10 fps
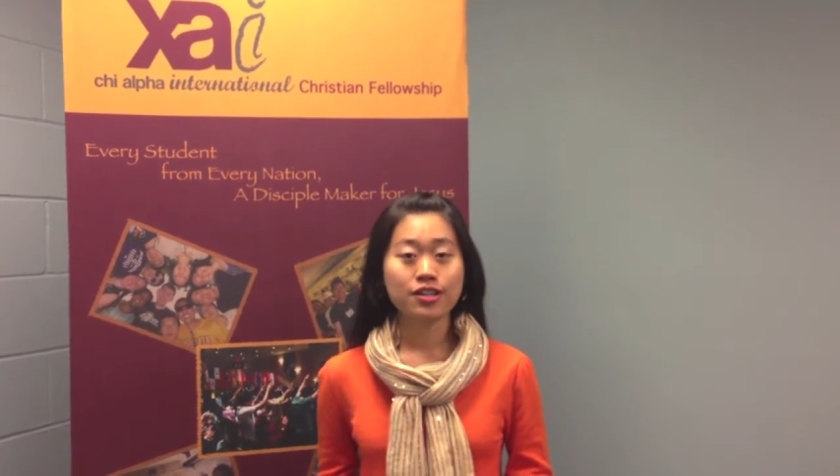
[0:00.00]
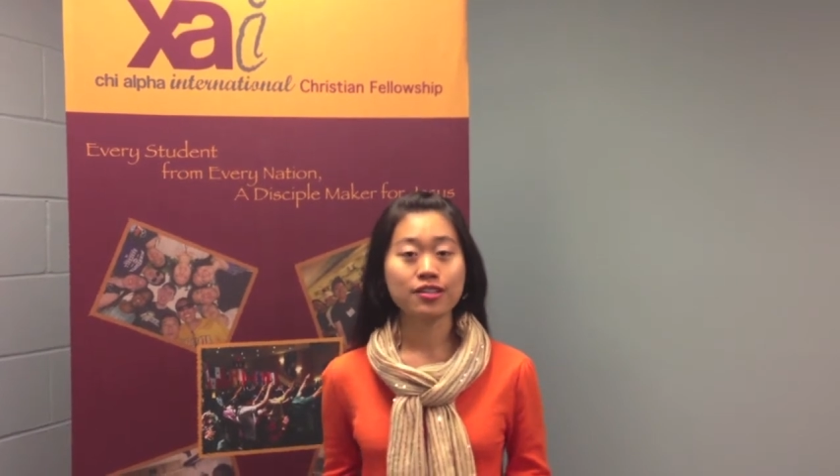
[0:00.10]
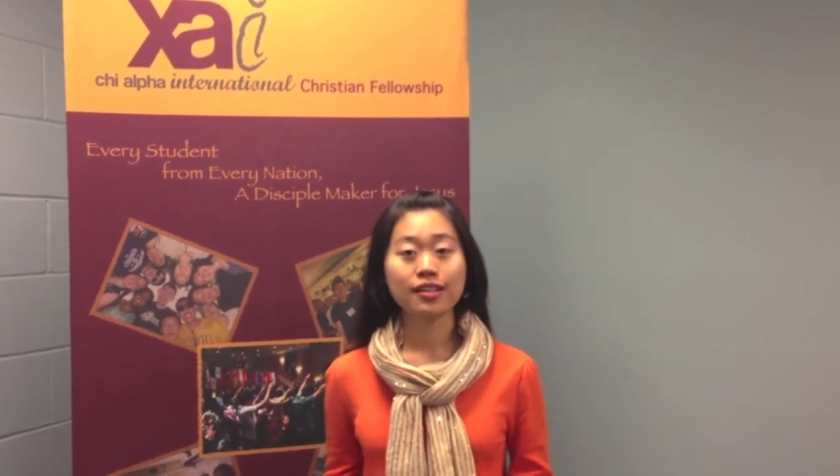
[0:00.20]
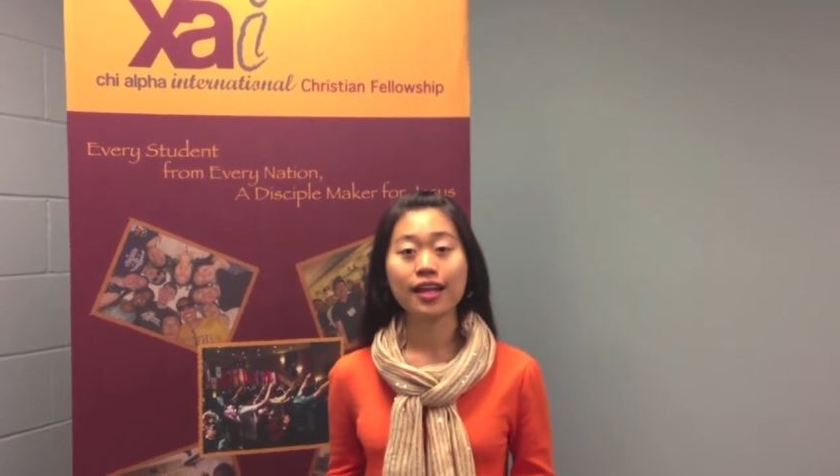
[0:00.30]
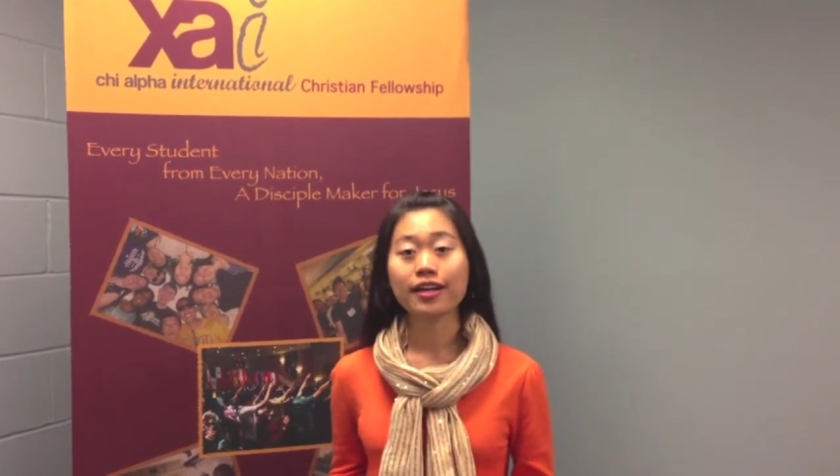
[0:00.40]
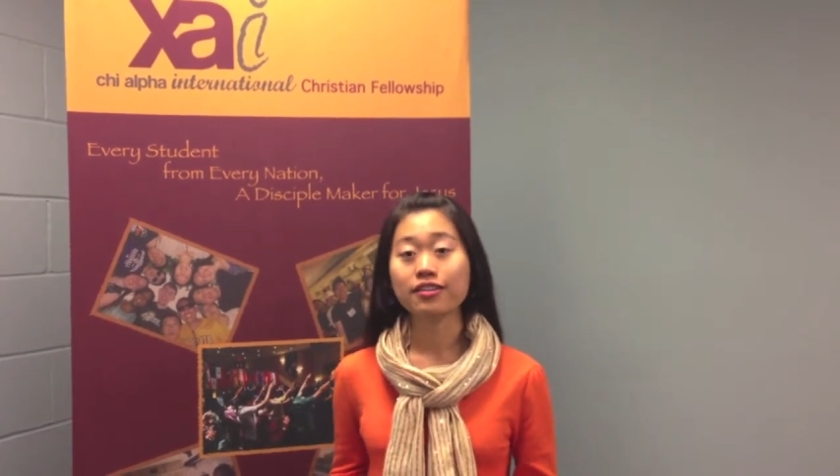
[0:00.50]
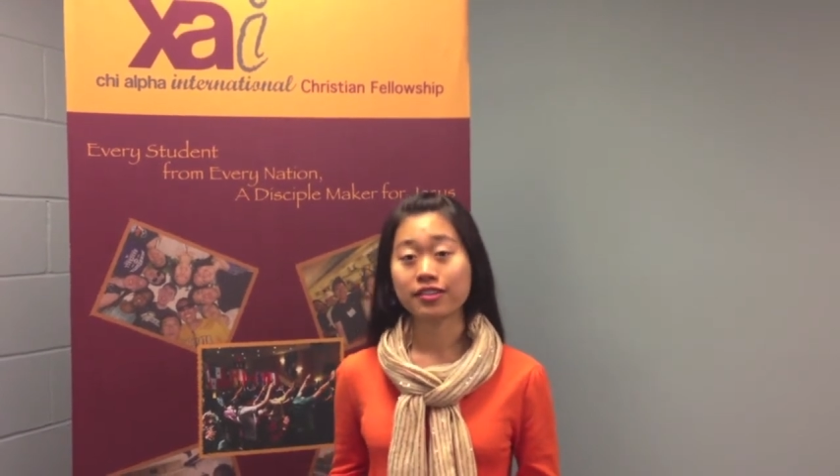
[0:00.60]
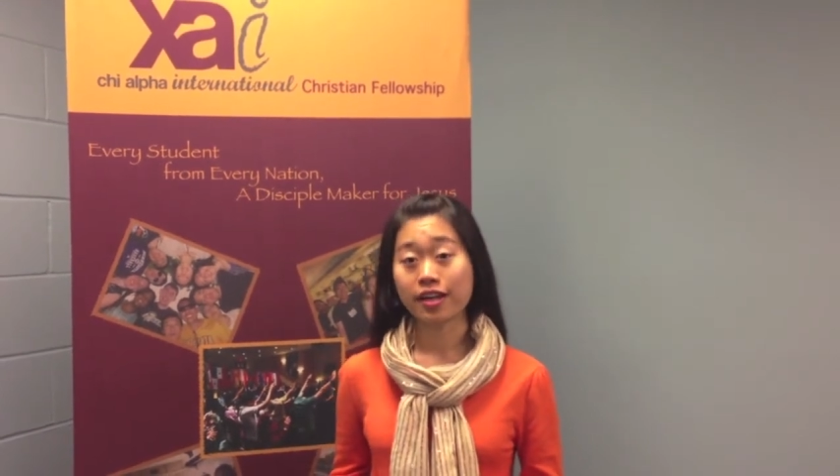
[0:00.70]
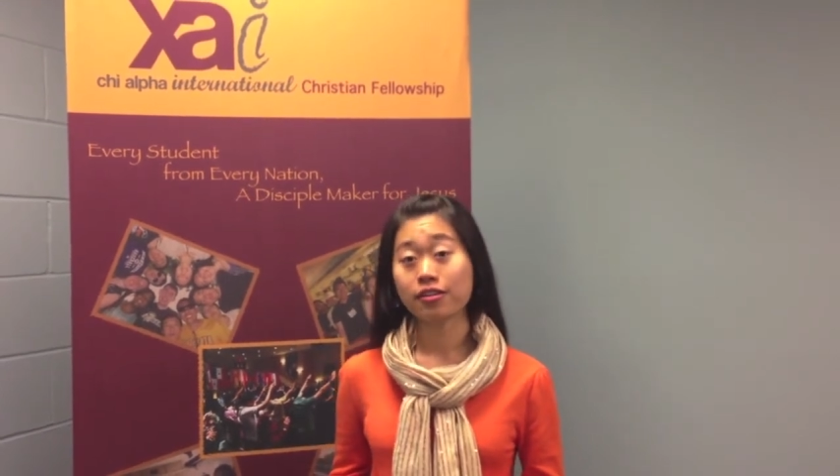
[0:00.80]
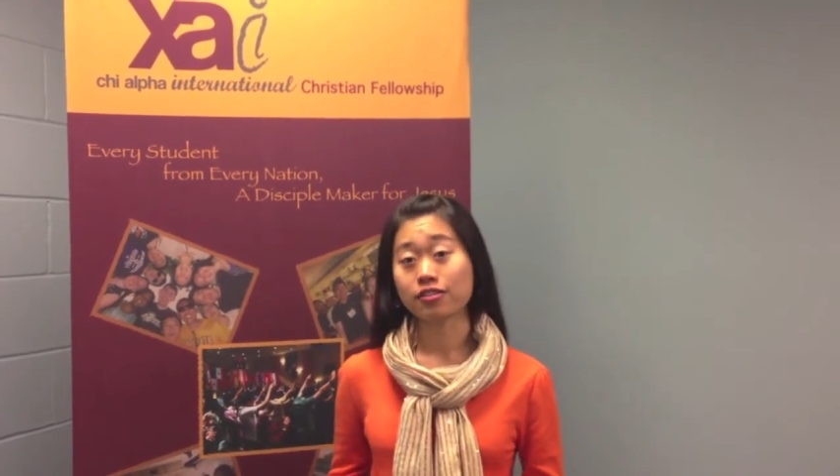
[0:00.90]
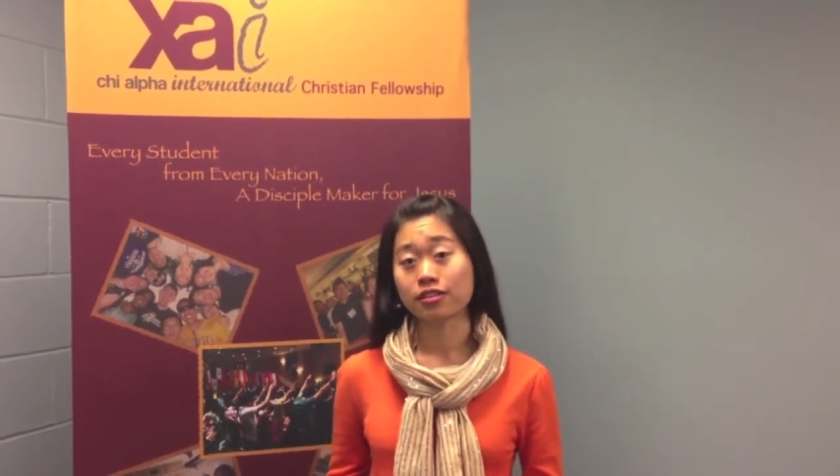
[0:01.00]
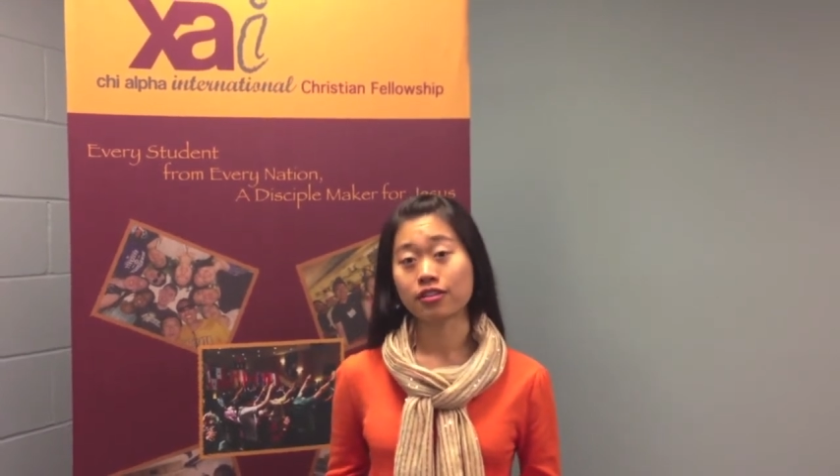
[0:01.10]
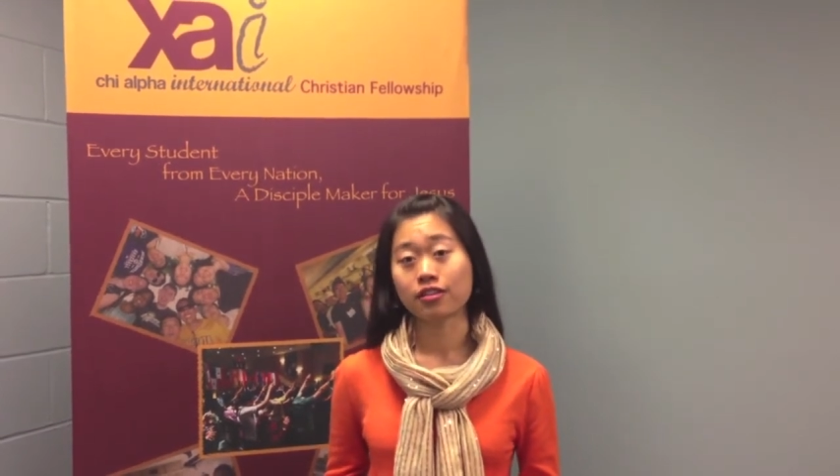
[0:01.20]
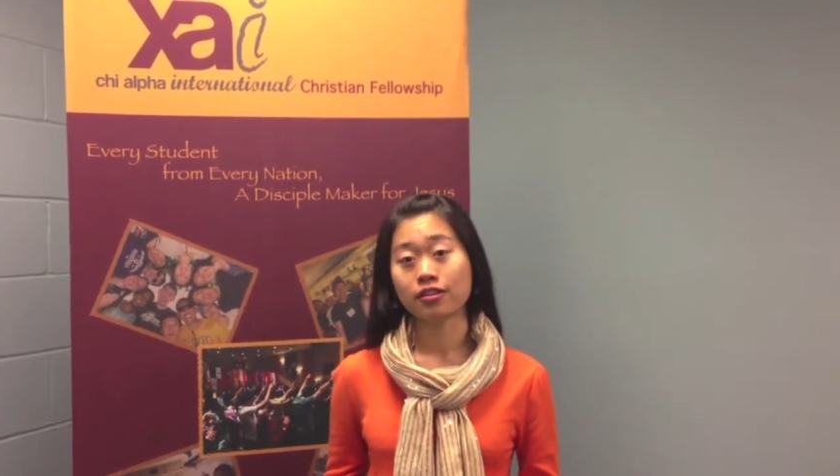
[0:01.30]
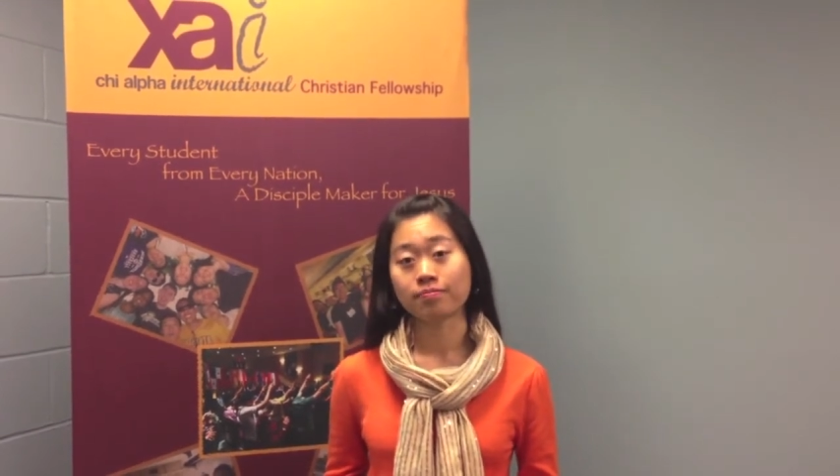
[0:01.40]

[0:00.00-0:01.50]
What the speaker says: Just like a sailor